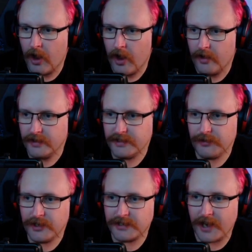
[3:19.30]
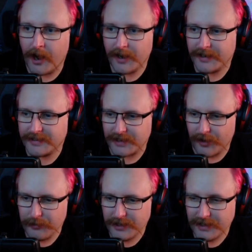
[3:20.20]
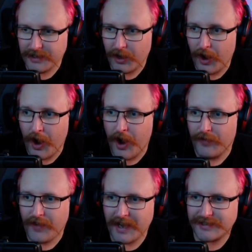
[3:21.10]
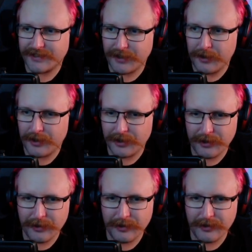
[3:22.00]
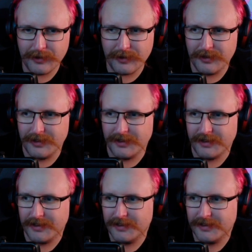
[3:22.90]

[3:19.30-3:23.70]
There's even a target dummy? That's so cool.